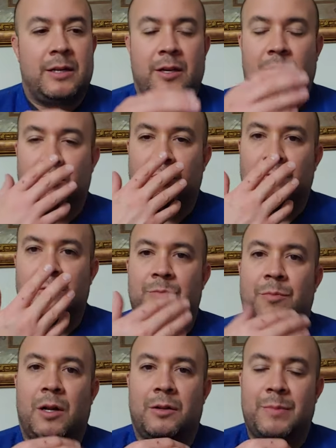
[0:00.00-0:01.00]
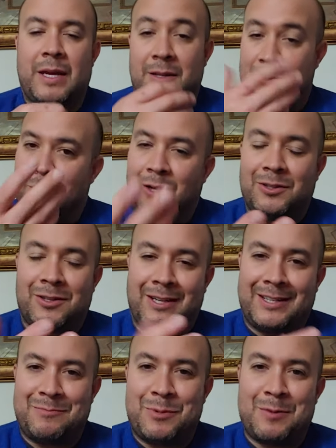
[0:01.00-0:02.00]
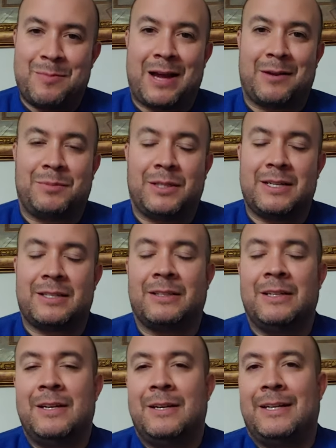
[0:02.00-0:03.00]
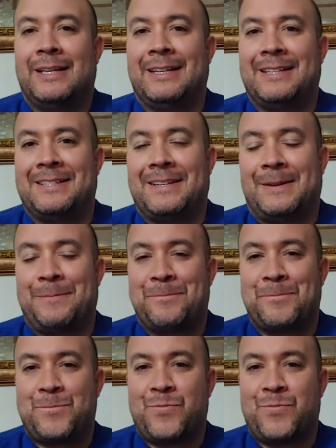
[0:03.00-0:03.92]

you know, small make it smaller and put it back in place. And um,